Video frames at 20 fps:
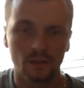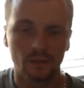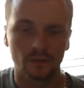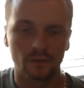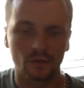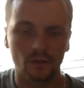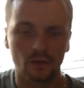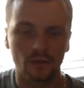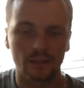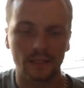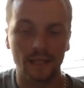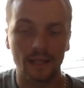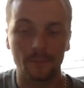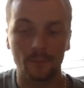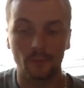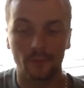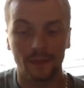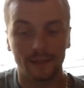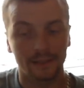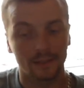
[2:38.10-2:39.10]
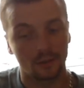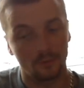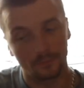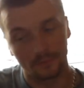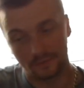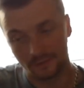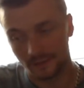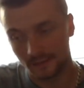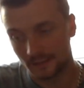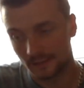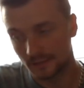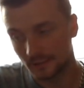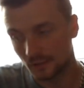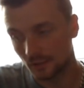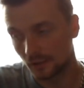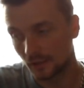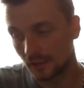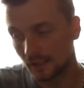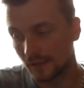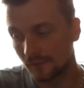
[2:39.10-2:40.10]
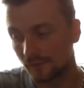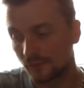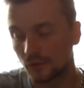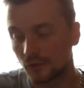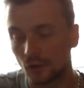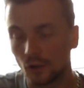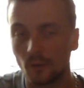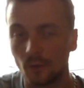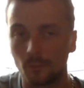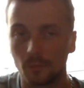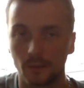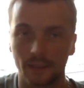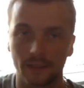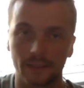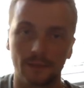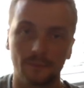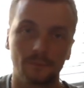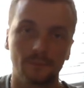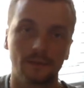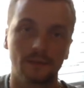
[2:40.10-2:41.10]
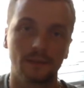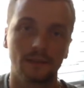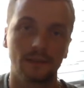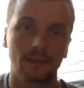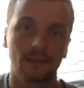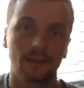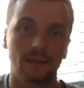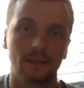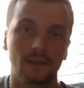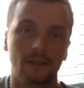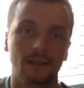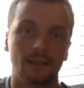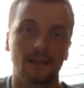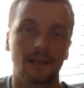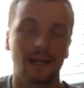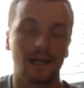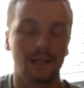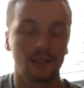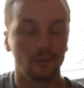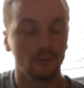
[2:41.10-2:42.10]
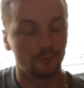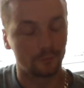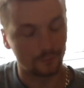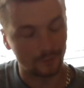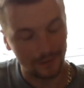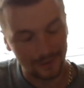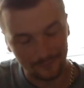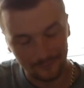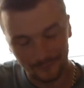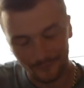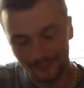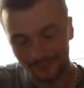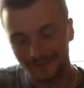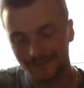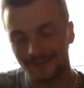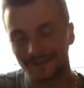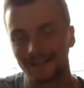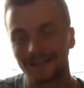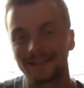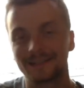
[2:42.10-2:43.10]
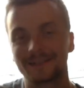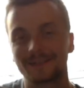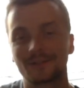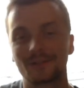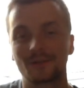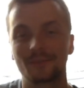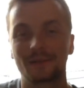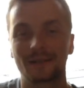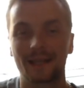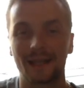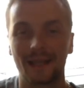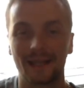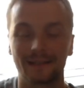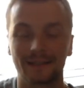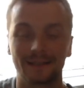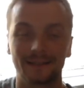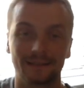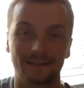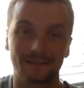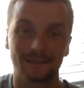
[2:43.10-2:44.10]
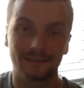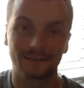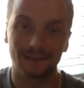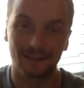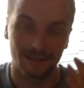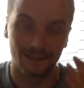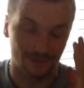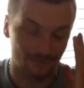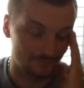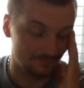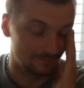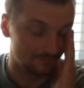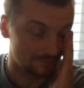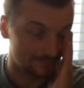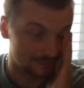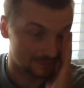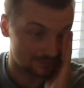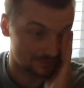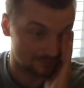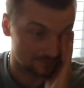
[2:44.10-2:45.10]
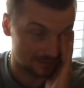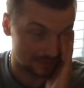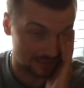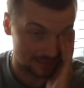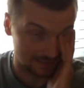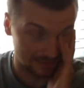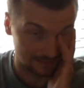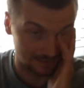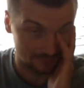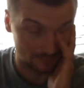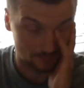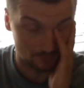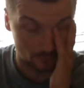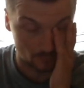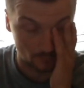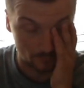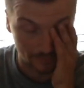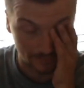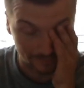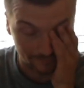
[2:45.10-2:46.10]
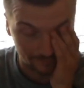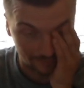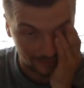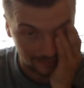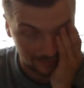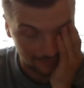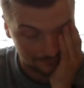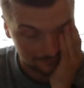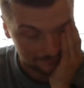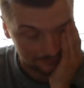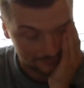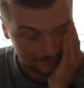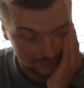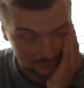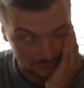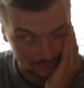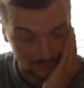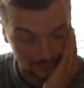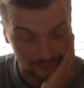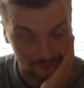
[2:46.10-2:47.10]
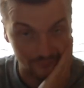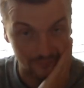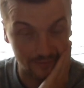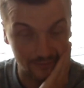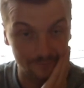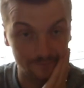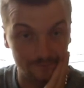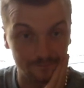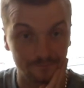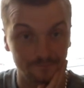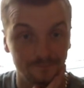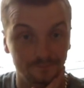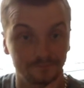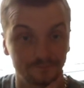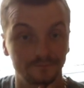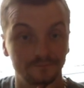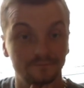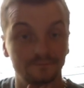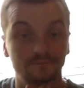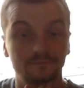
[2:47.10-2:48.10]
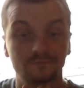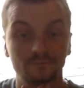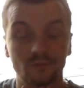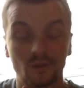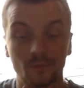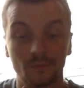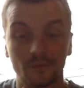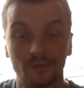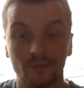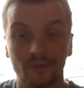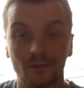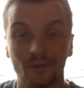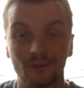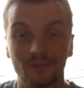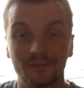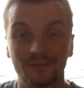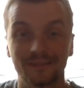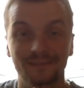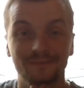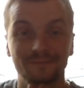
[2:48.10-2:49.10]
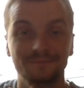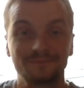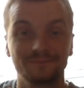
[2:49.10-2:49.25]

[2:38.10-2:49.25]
So yeah, but then it got me thinking, you know, if they don't play him, I love Raf, obviously, and he's going to be getting at, um, he's going to be getting at Liverpool big time. He's going to have um, Robertson on